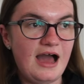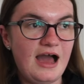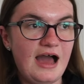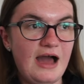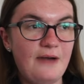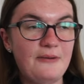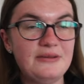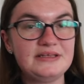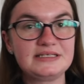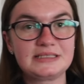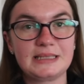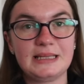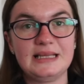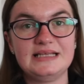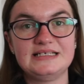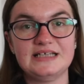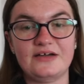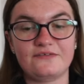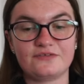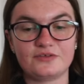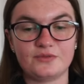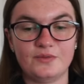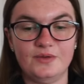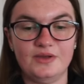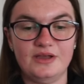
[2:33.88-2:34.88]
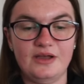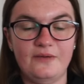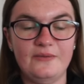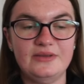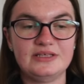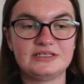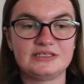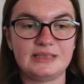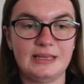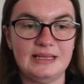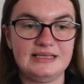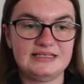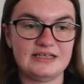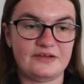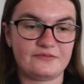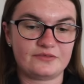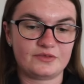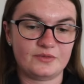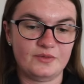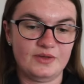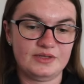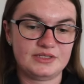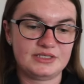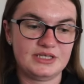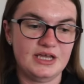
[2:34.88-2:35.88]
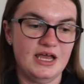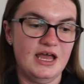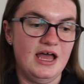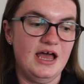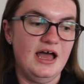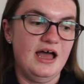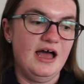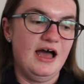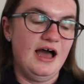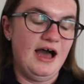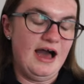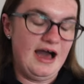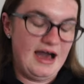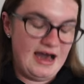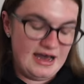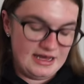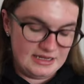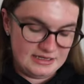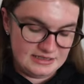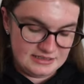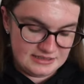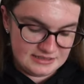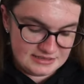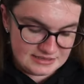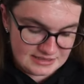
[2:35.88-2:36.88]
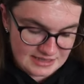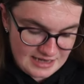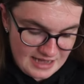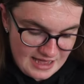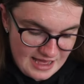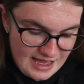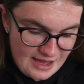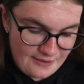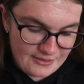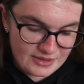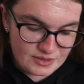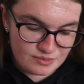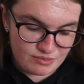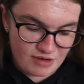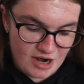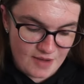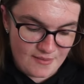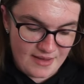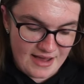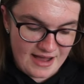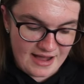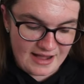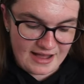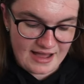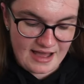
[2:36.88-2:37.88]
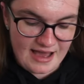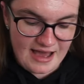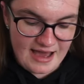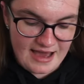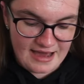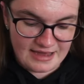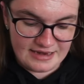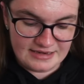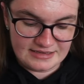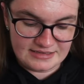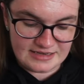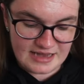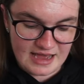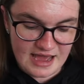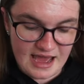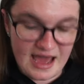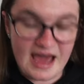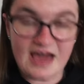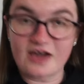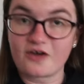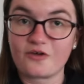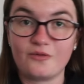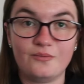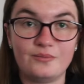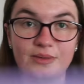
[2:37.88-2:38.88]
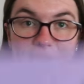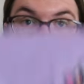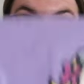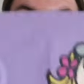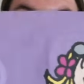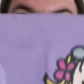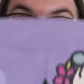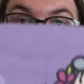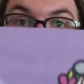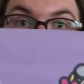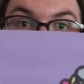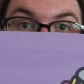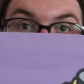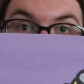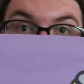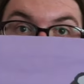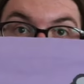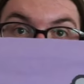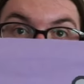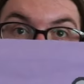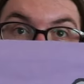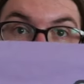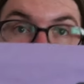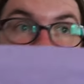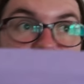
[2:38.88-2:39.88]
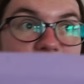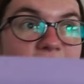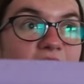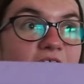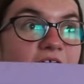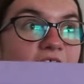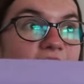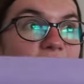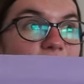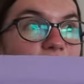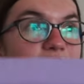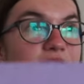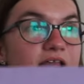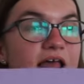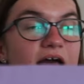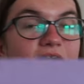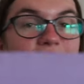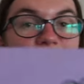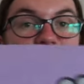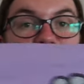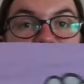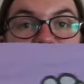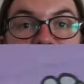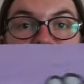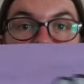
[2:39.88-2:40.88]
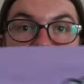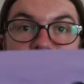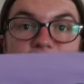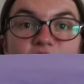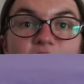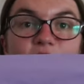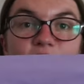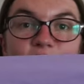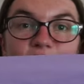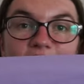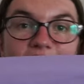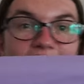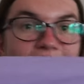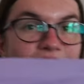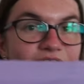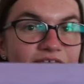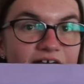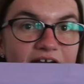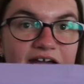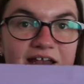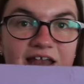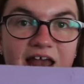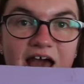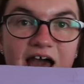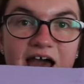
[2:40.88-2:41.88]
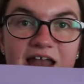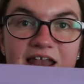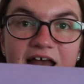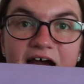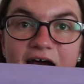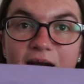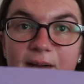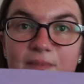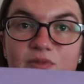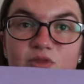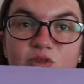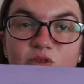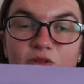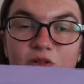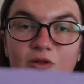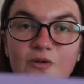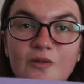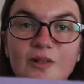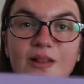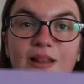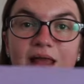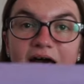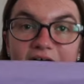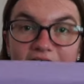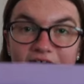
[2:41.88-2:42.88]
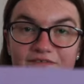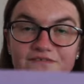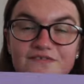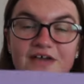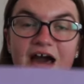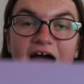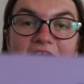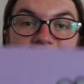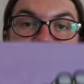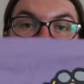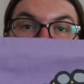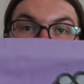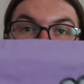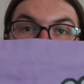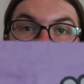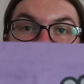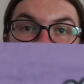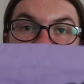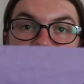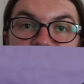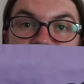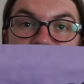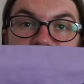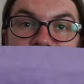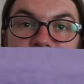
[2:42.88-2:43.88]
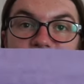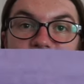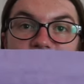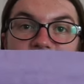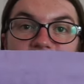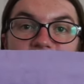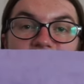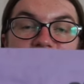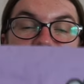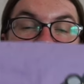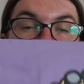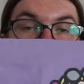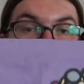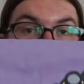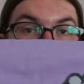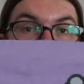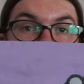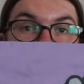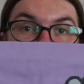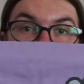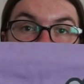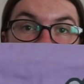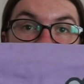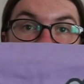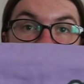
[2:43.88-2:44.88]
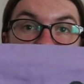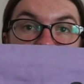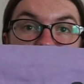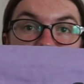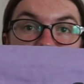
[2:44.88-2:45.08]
went to Leeds afterwards and I went to Primark and I couldn't believe it when I saw this. I was like, are you having an absolute laugh? I generally thought I was losing it at one